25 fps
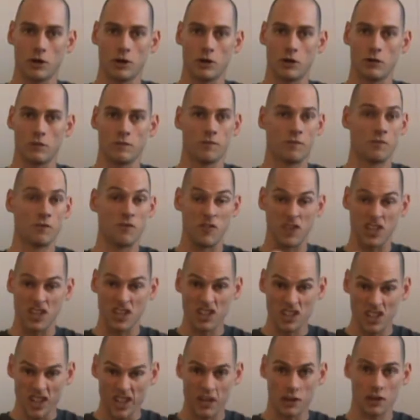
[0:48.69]
you
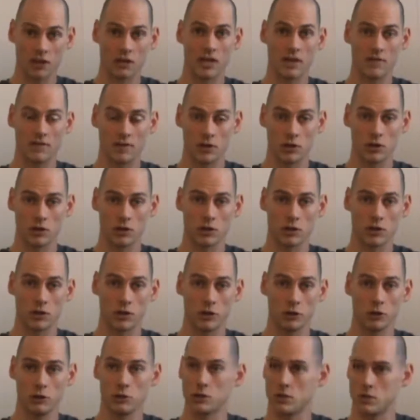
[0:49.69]
feel like you're giving good
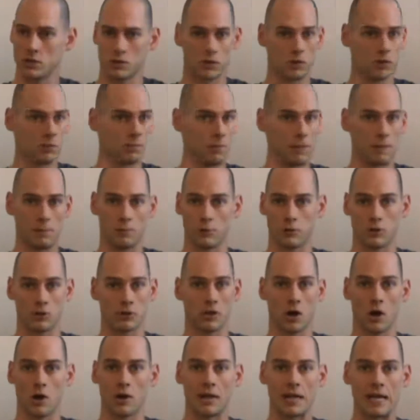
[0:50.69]
cues and certain people
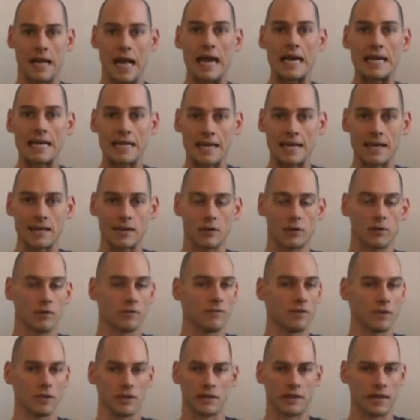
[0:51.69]
just aren't getting it and you're
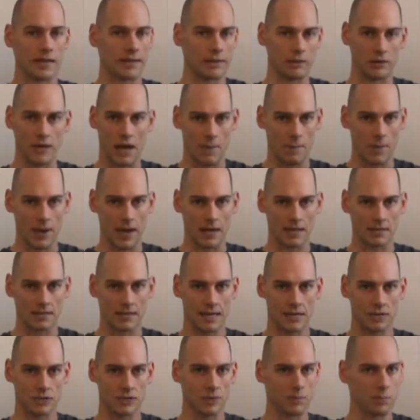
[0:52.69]
feeling like they're not paying
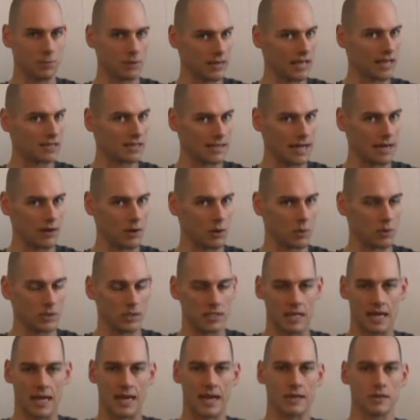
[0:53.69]
attention, but that's not
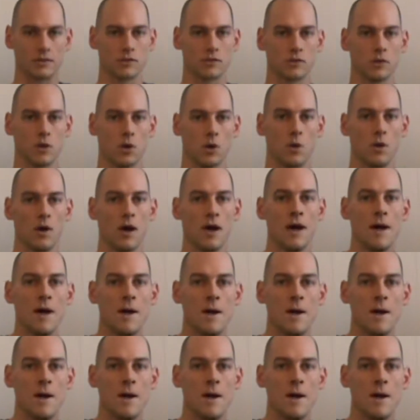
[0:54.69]
always the case. So